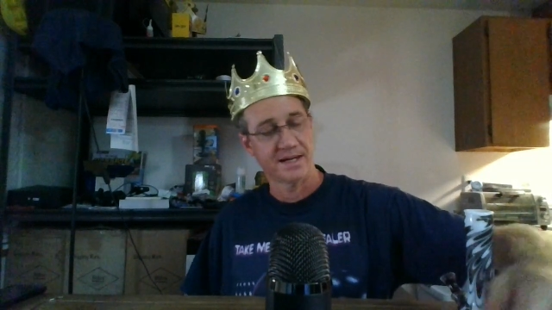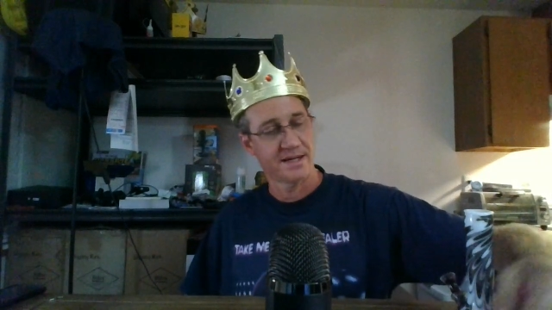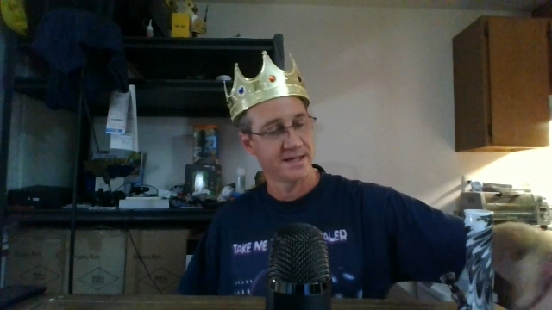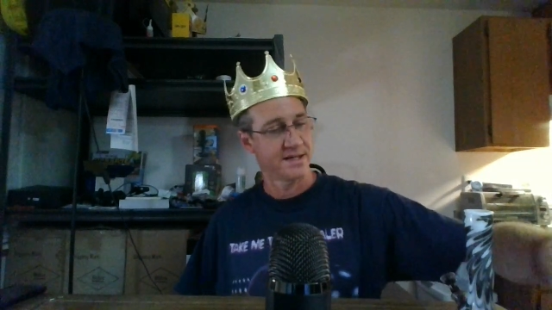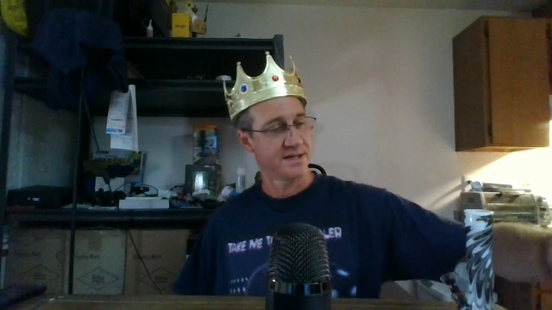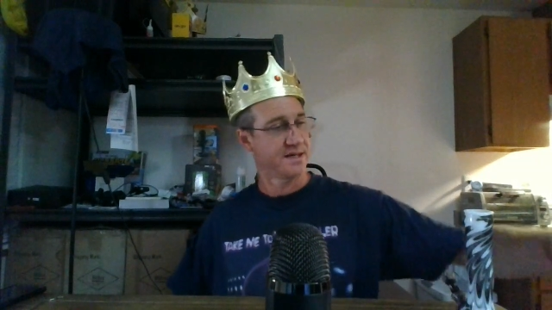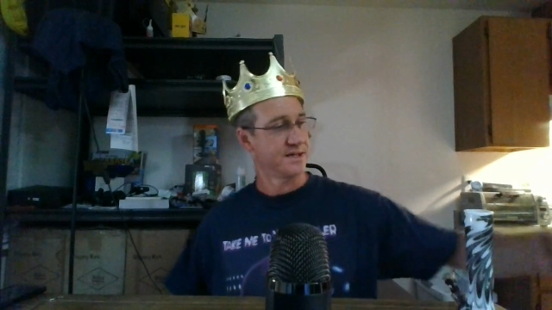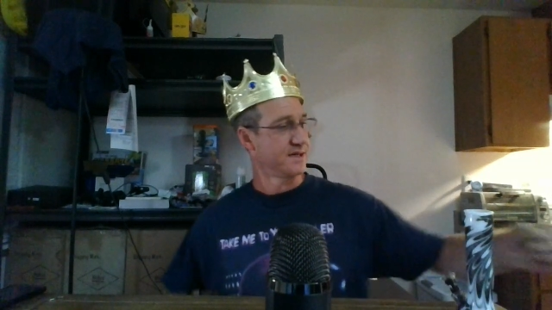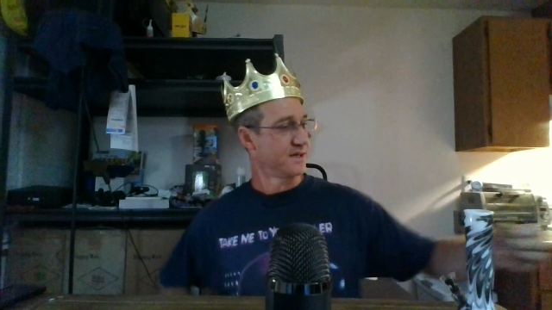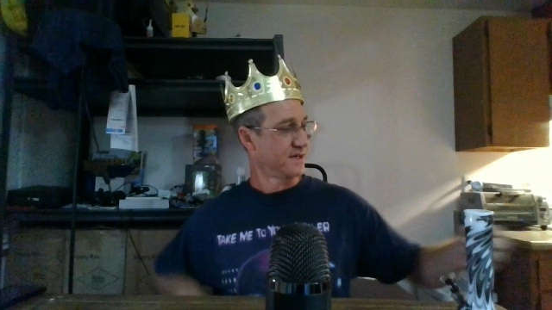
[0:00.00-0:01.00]

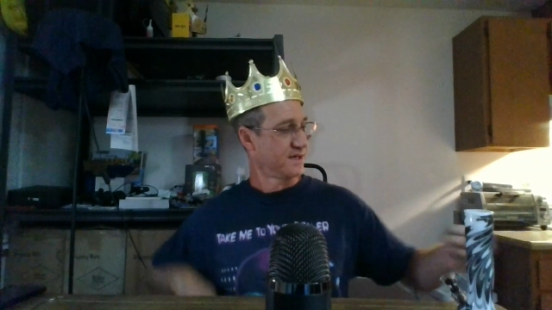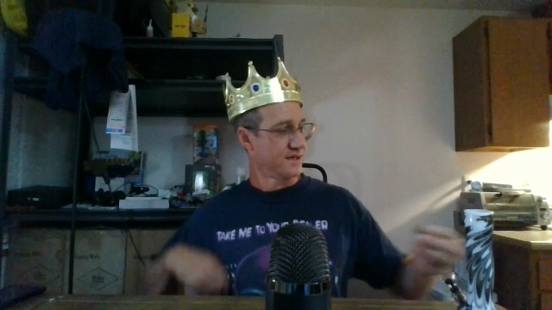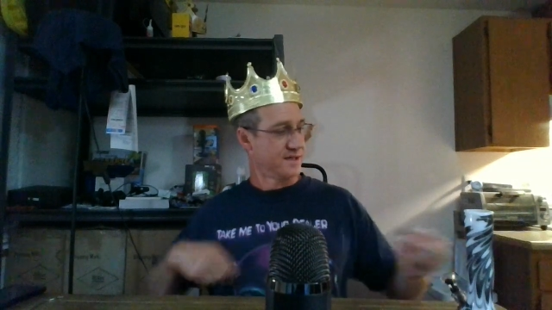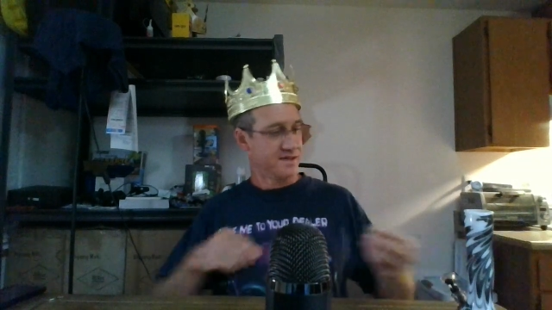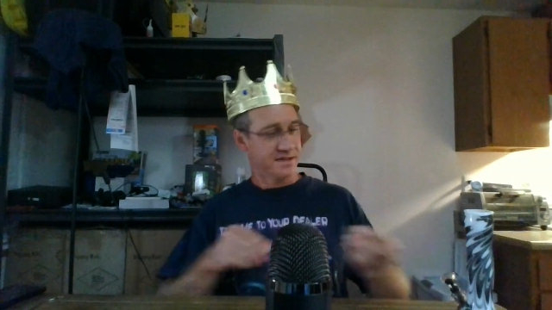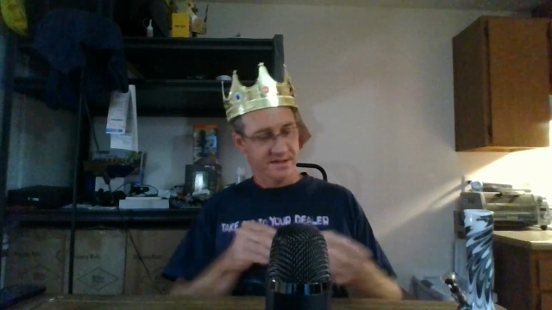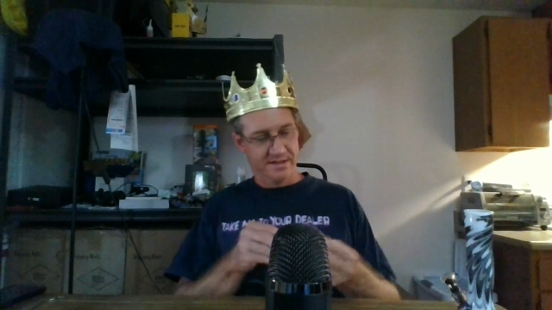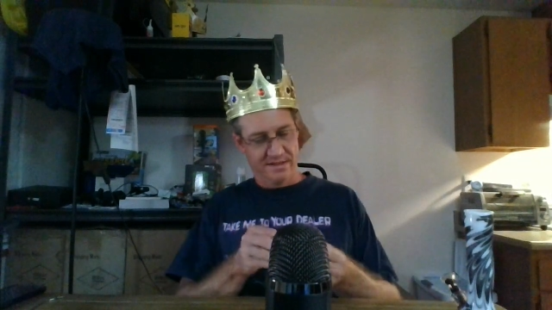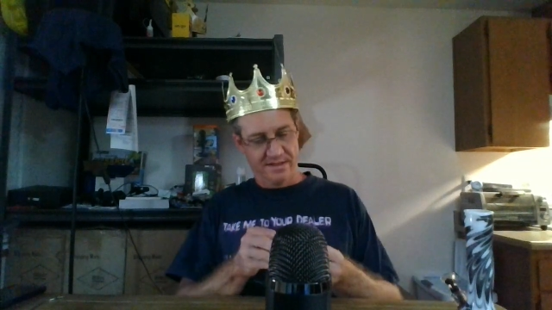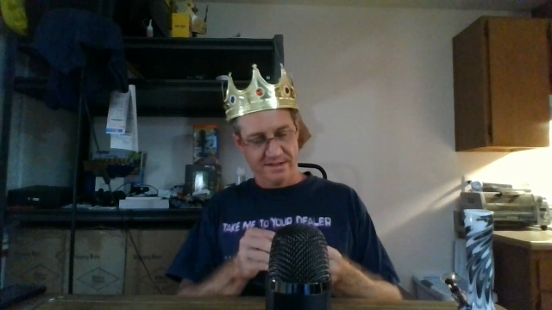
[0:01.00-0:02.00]

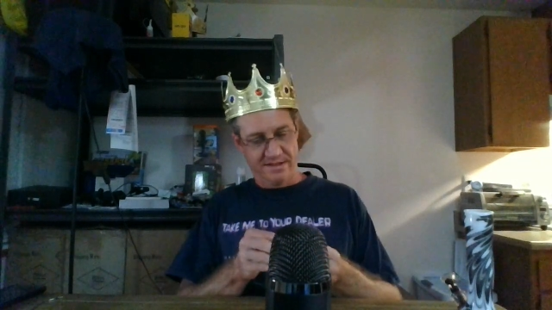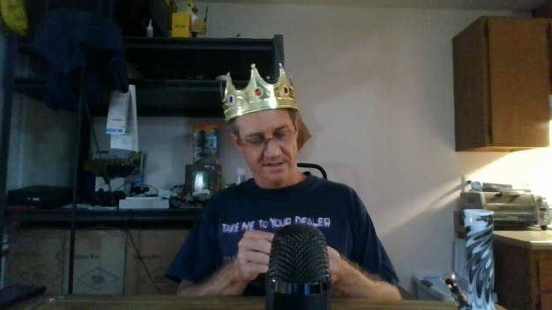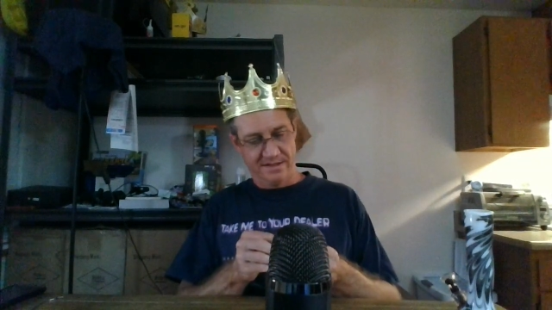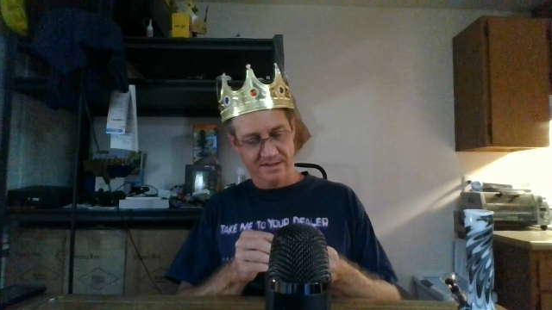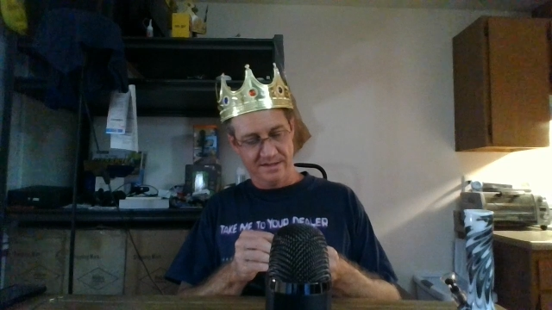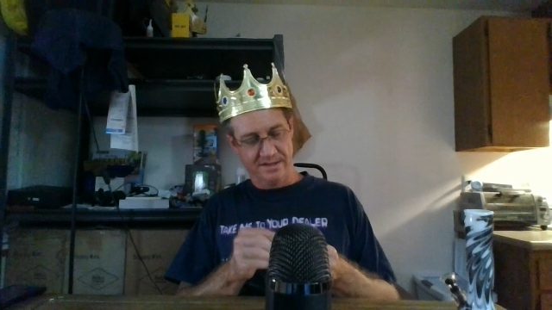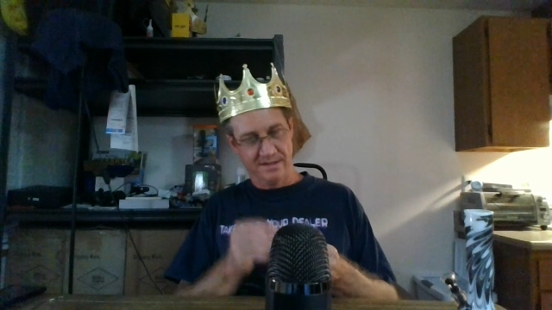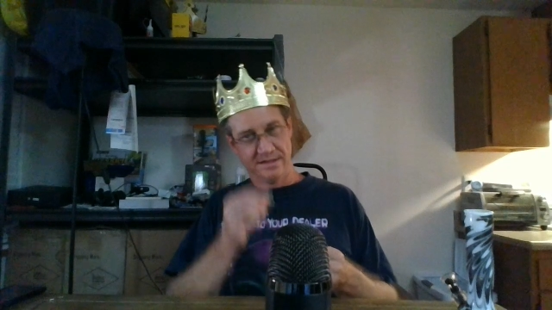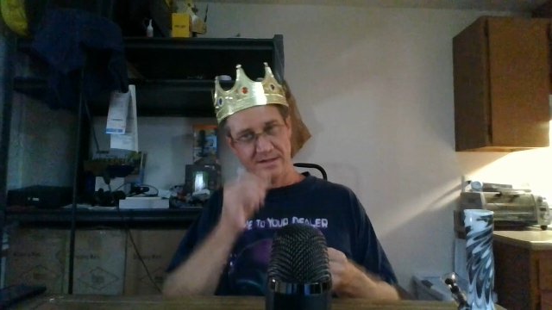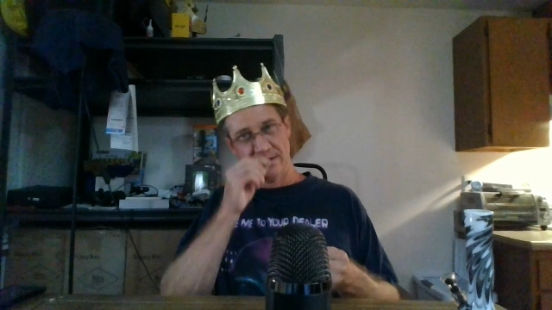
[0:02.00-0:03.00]

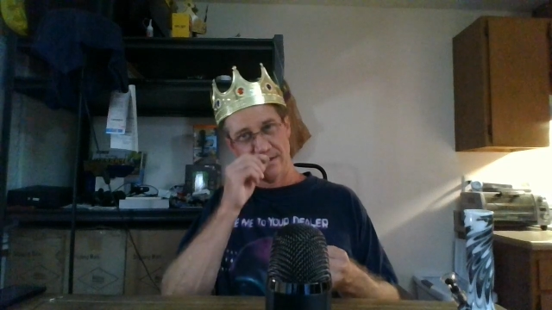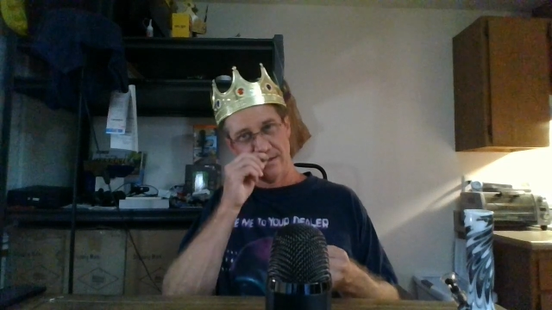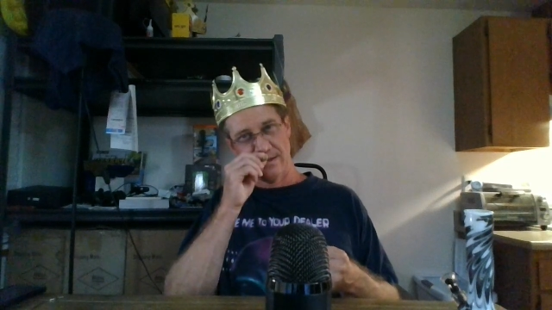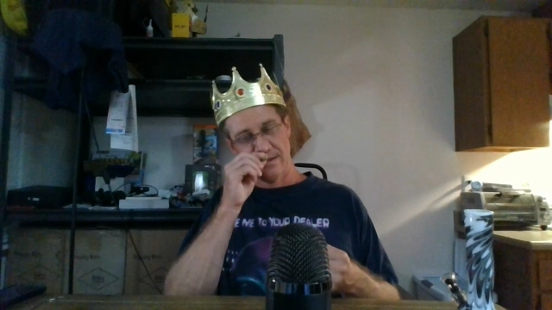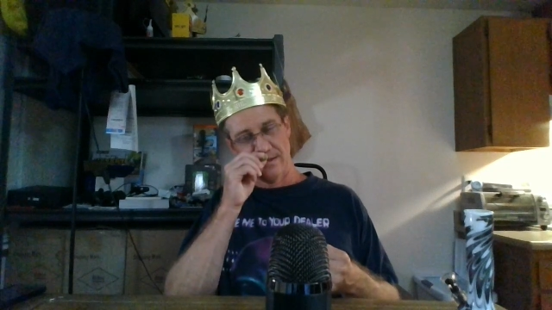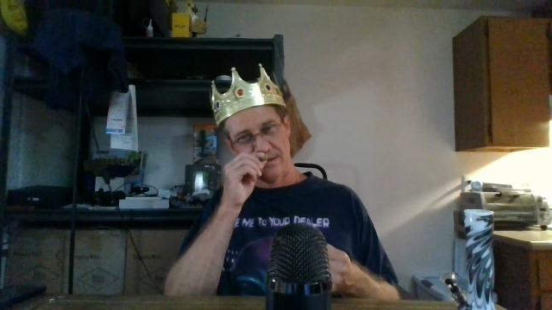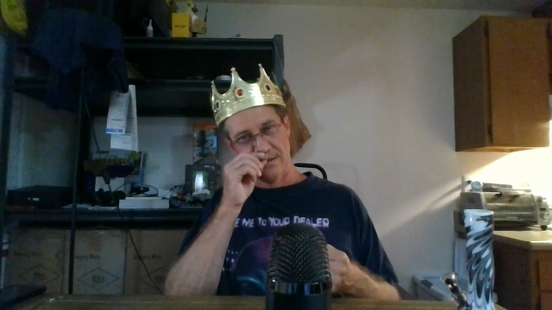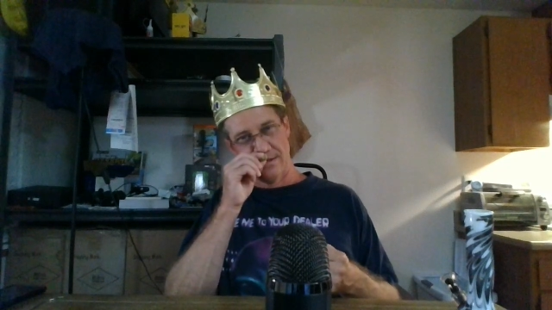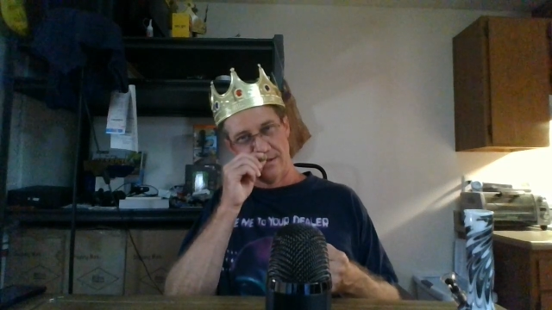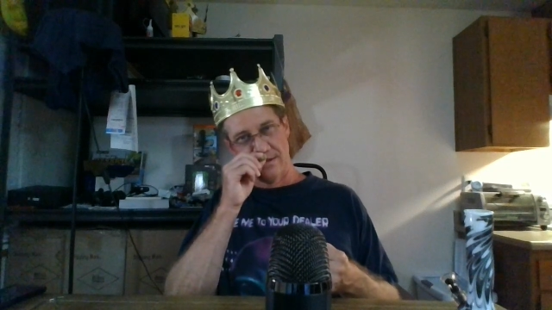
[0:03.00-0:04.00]

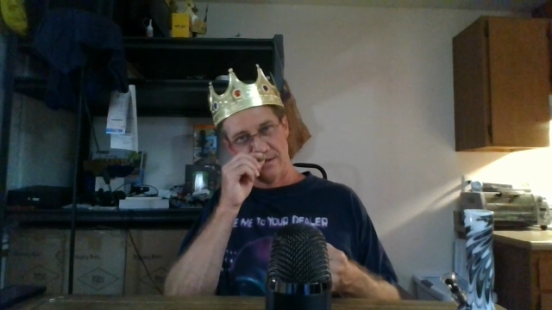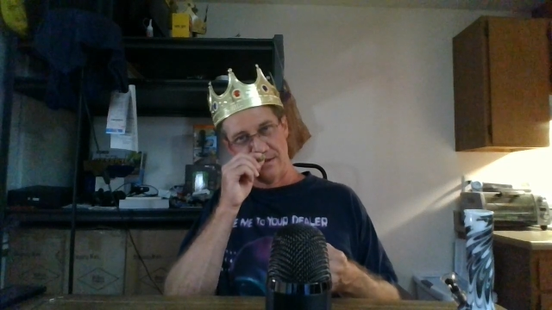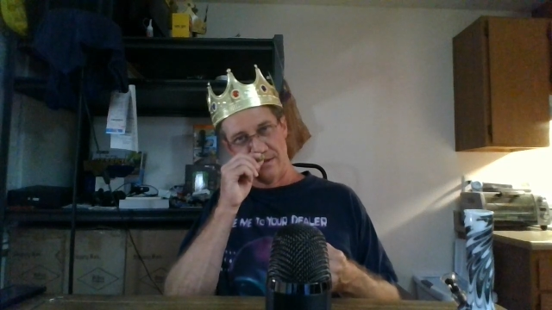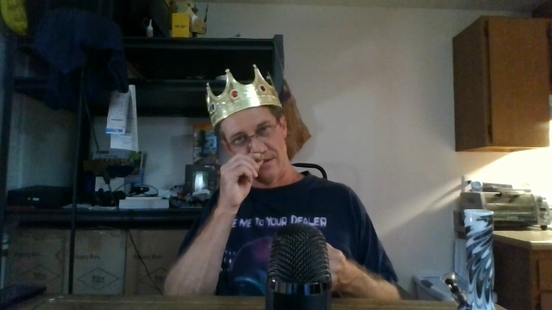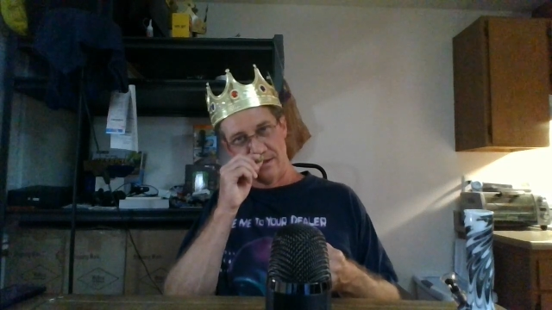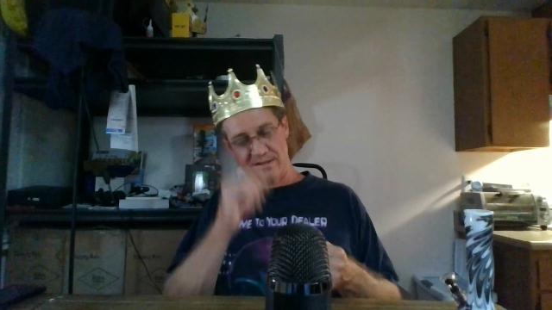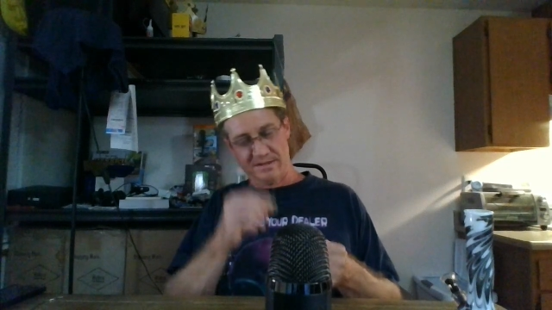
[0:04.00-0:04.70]
[no speech]